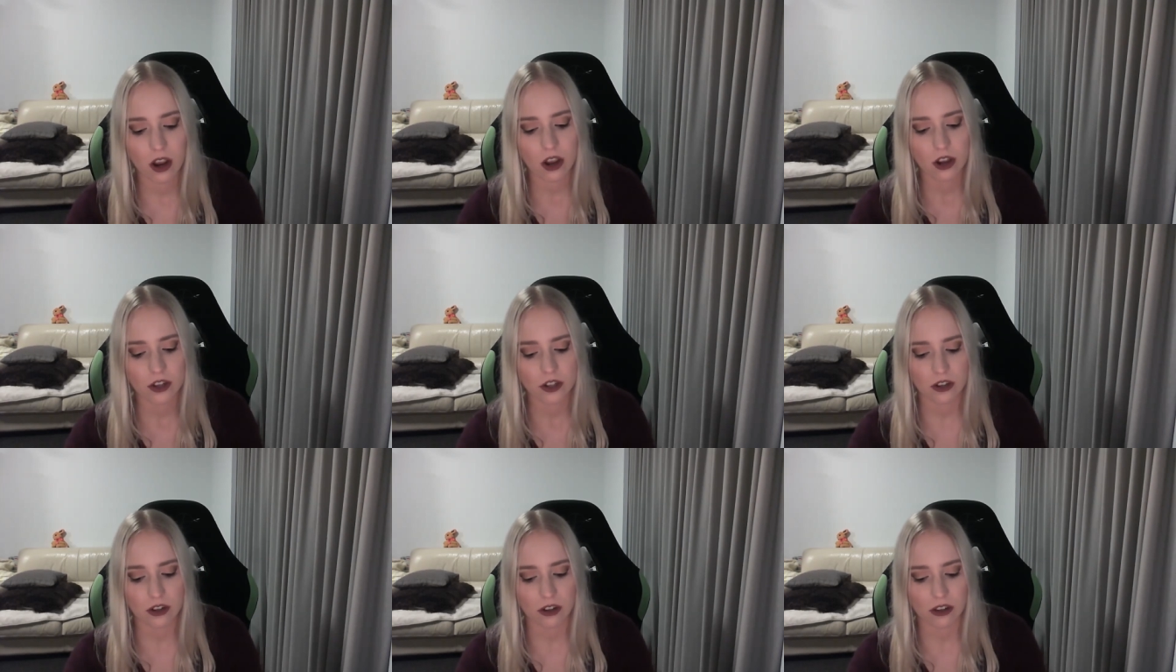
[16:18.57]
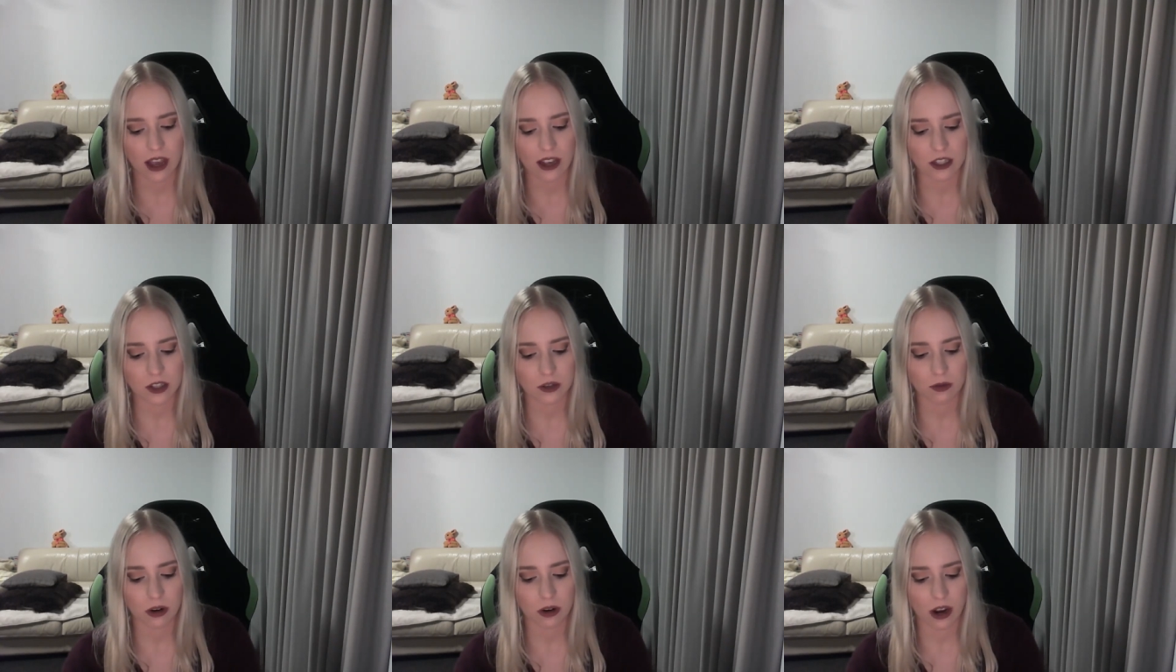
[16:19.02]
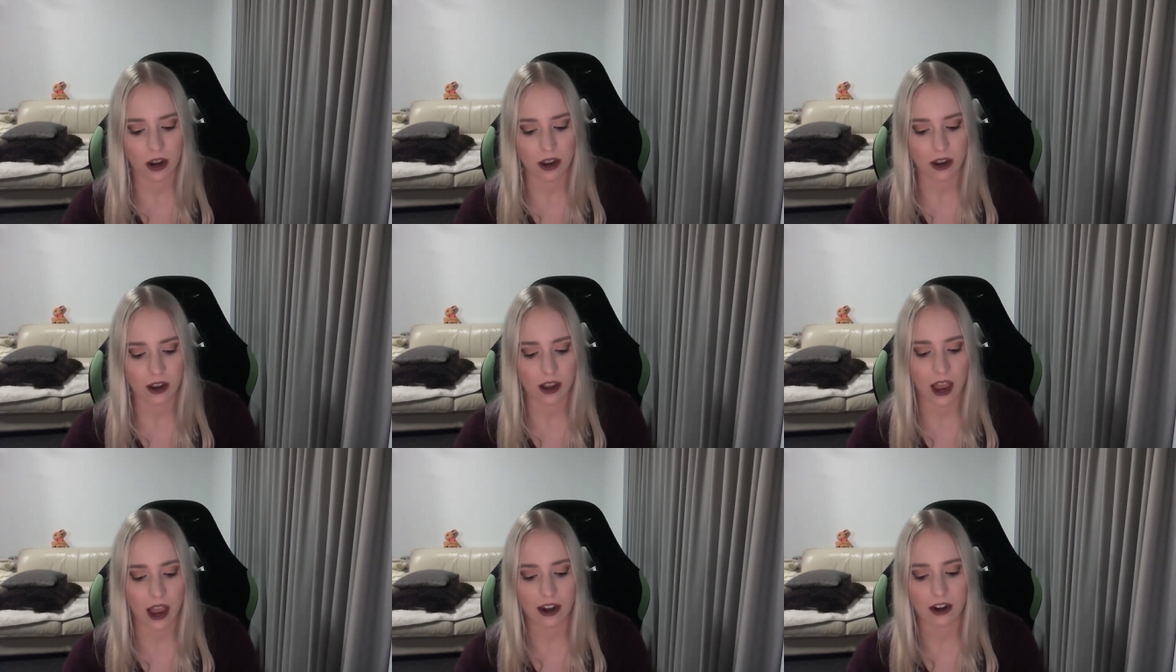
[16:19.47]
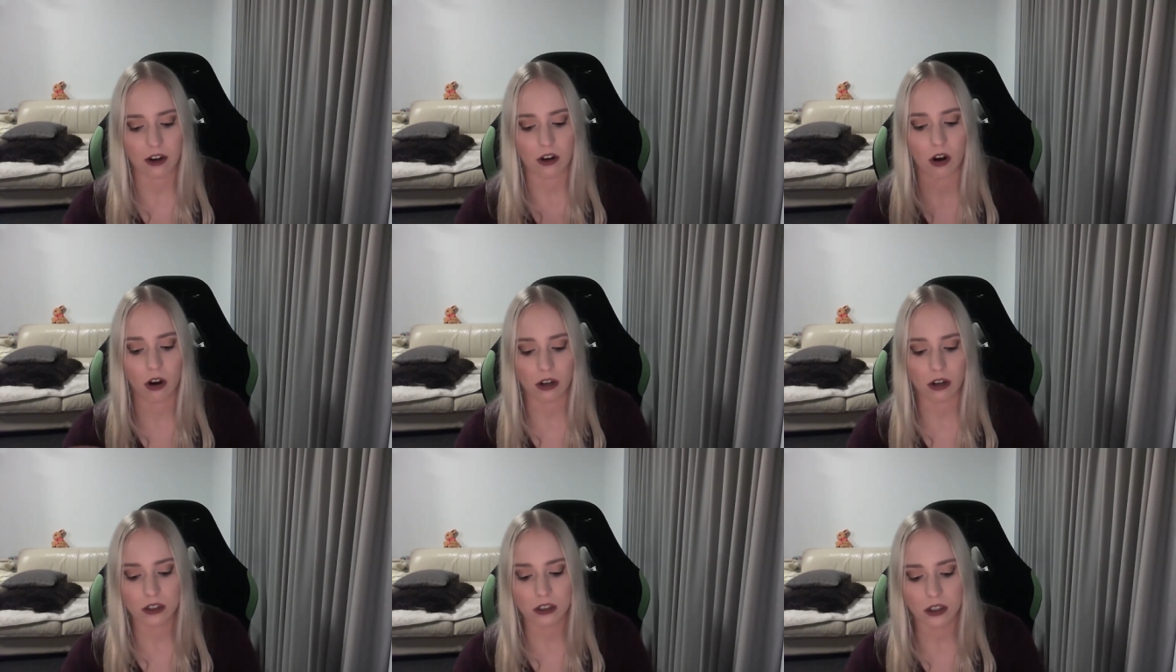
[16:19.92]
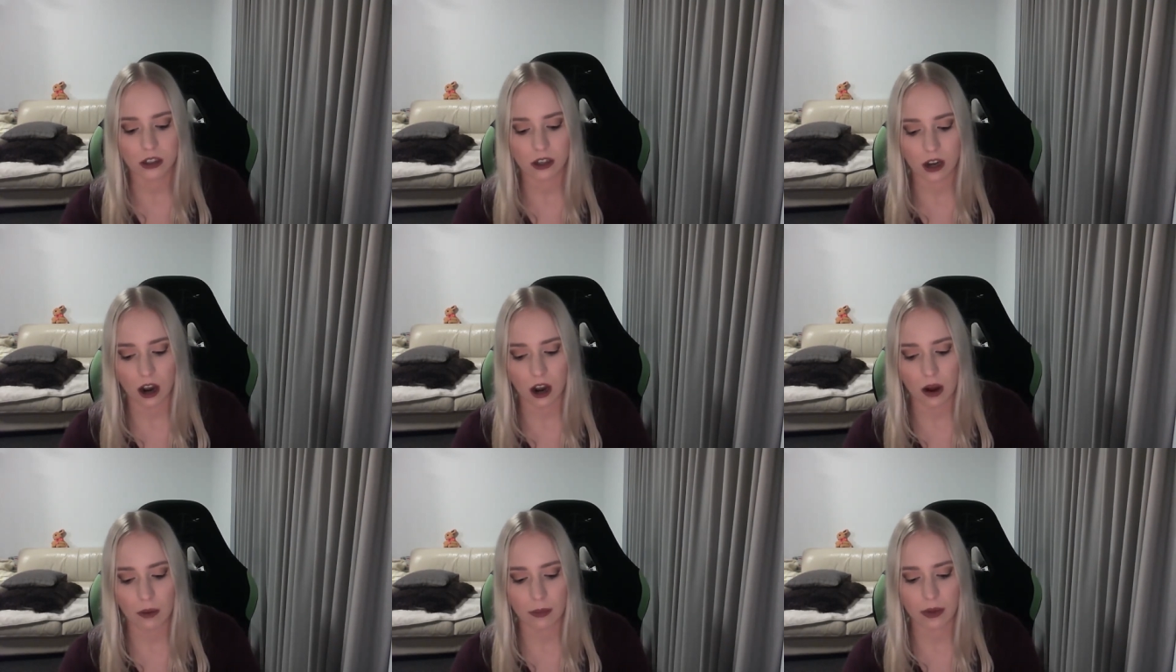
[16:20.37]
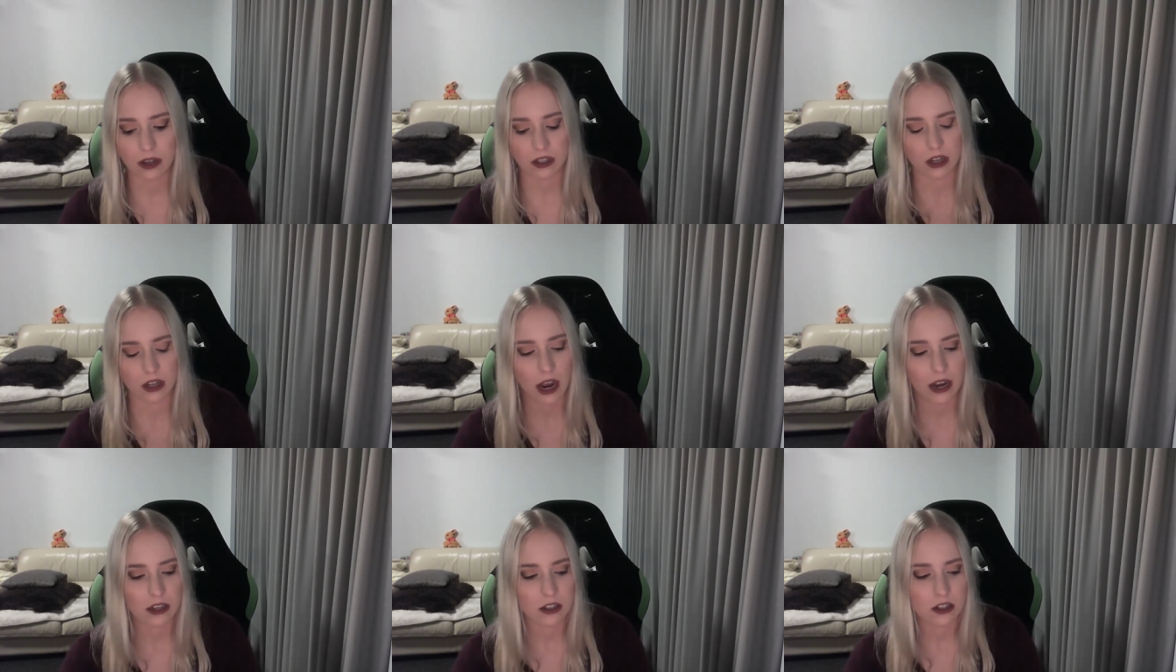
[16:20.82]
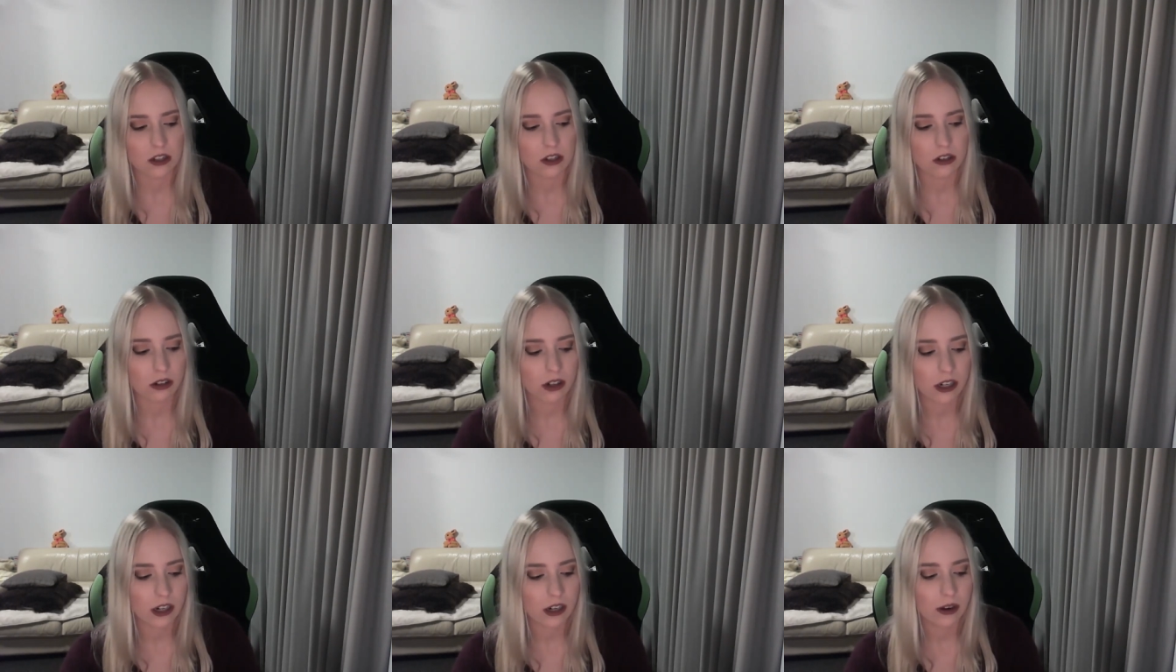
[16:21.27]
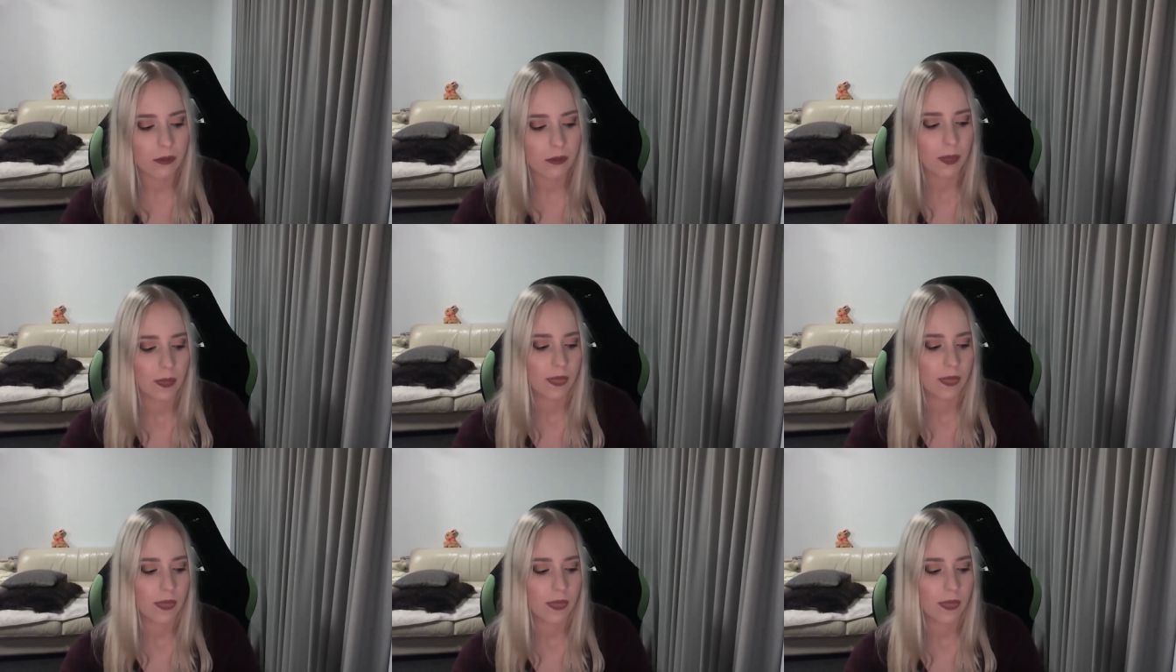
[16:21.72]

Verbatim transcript: So that's when I added on um, a science degree,